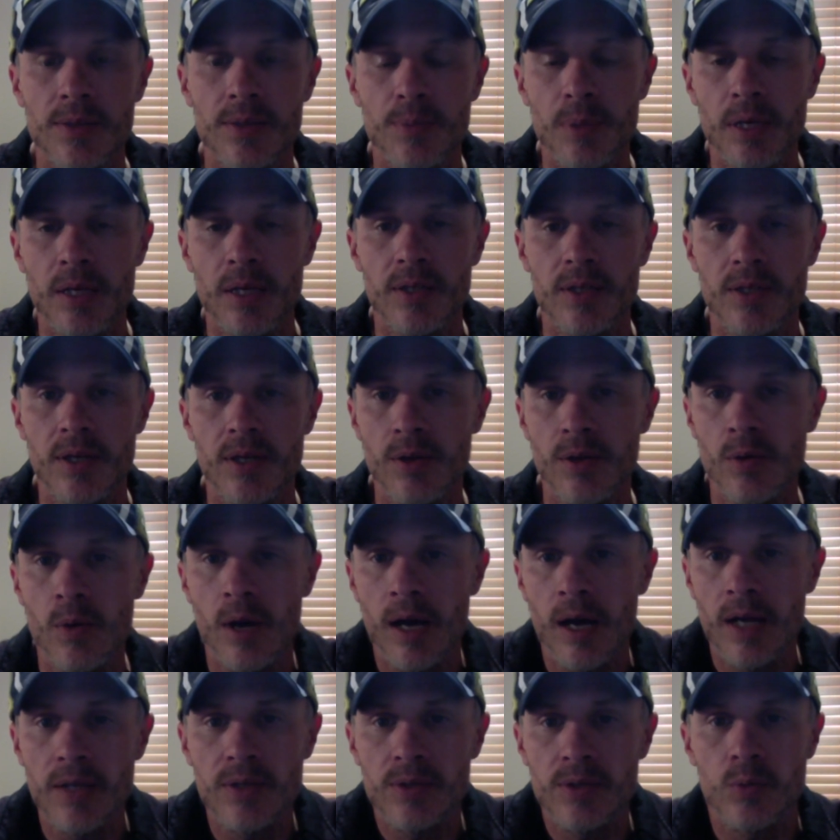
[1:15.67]
Because
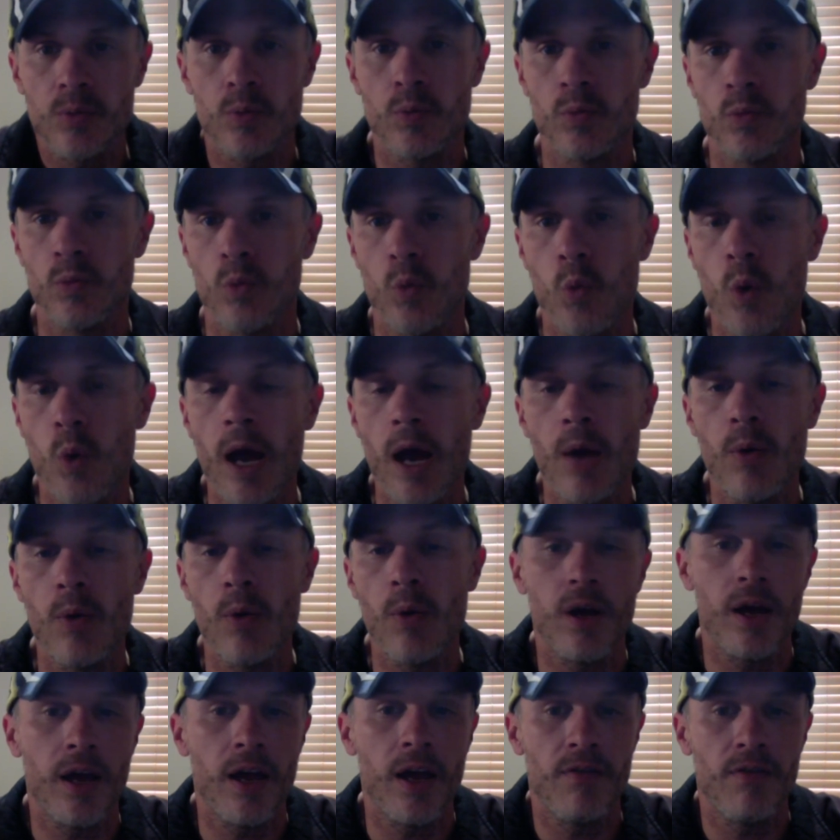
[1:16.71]
otherwise, why would
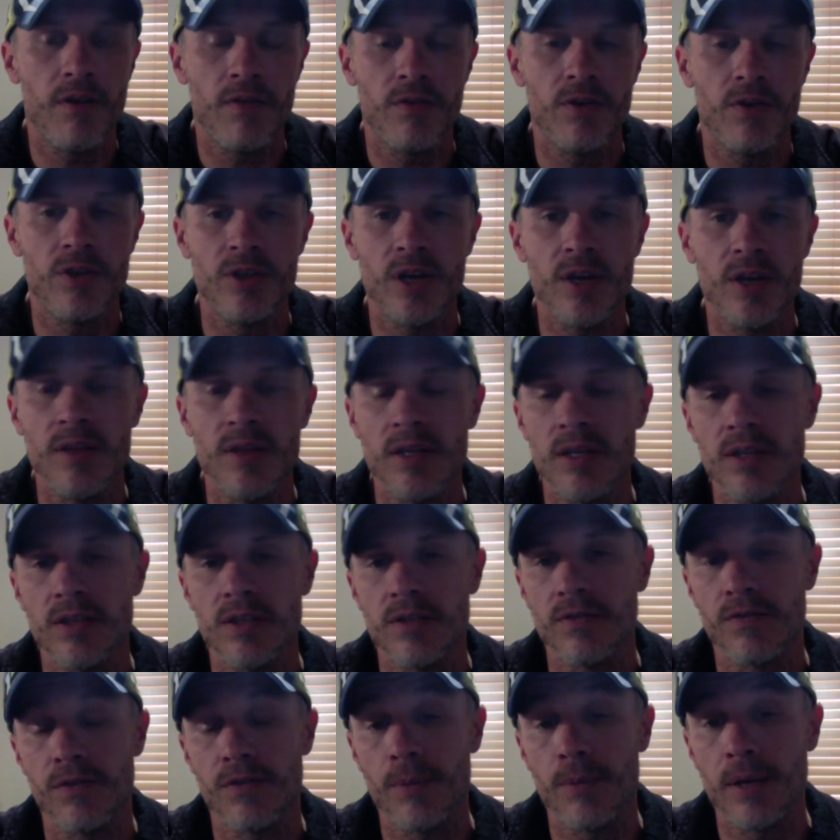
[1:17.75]
I have ever done these
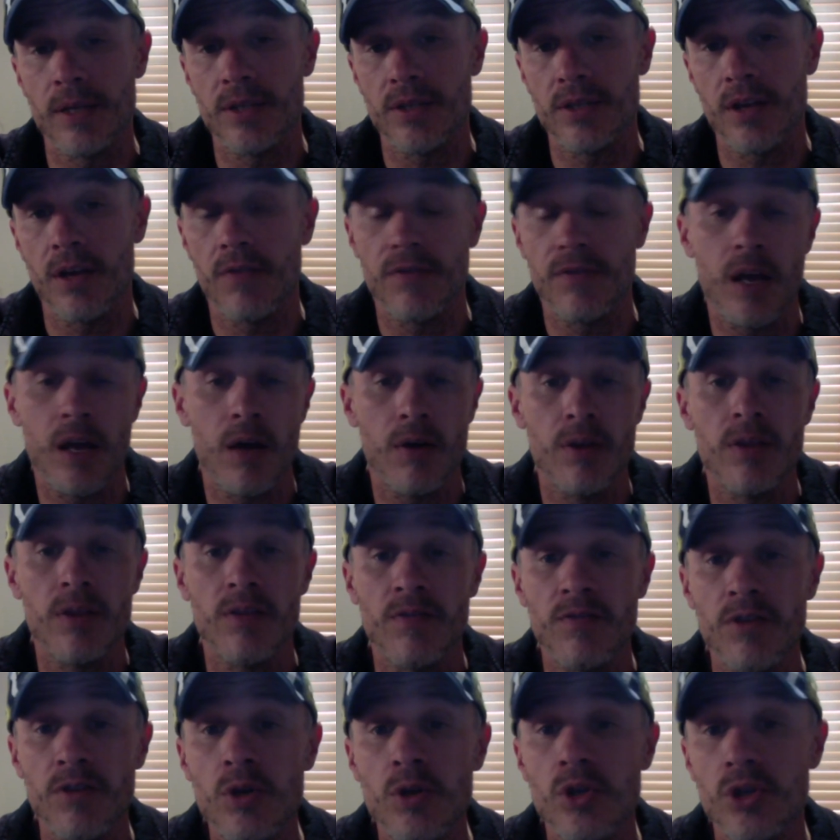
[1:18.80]
for myself? Now, in the
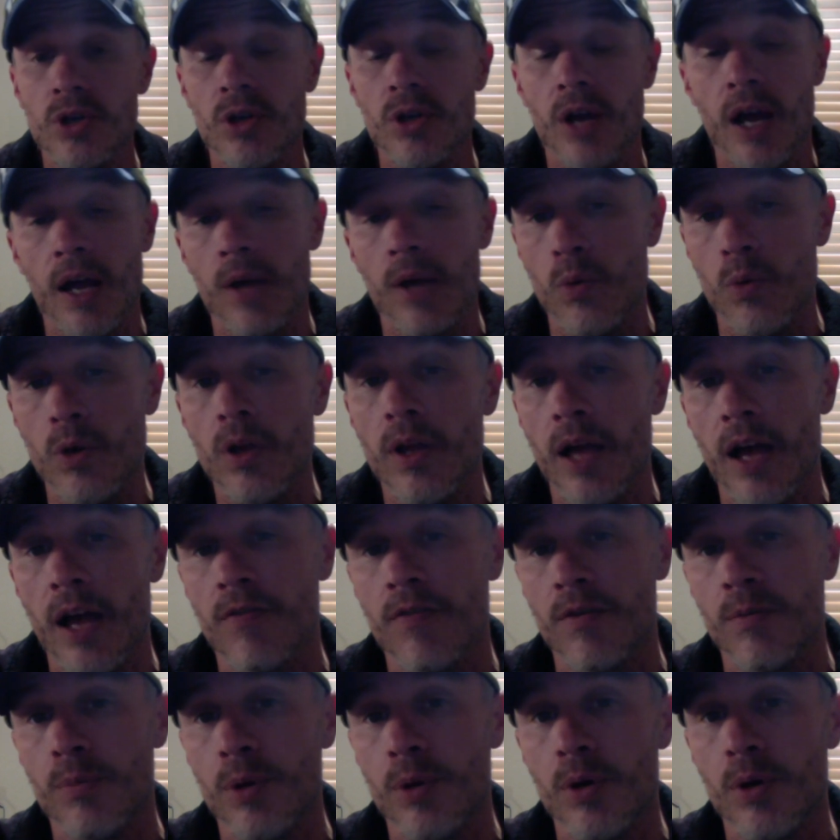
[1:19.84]
future, I will have
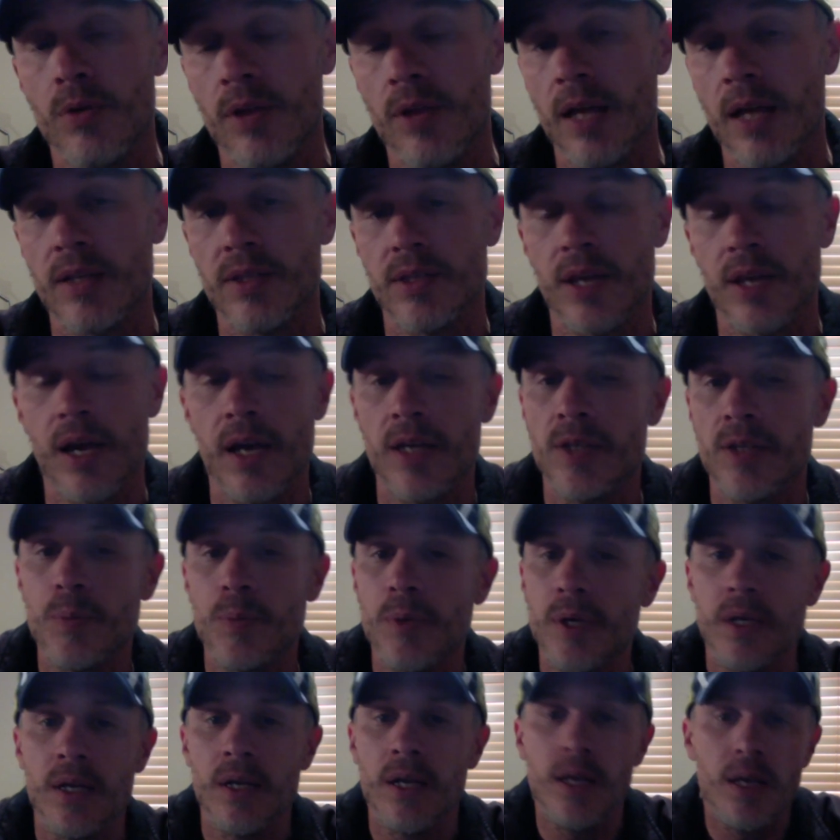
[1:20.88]
a boat that size,
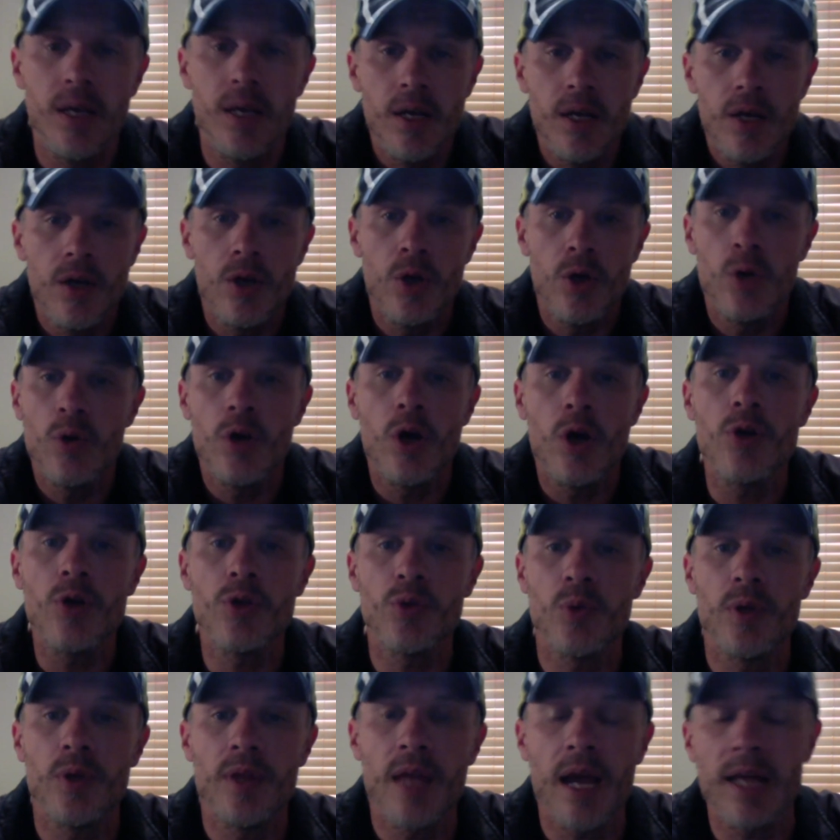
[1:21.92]
but who knows
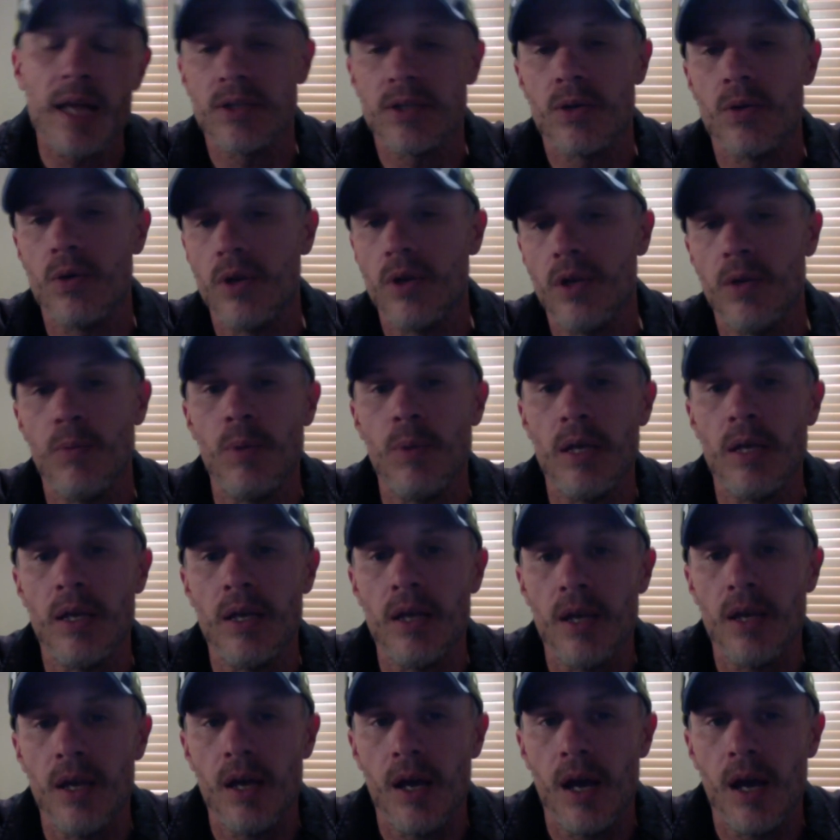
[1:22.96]
when that's going to be.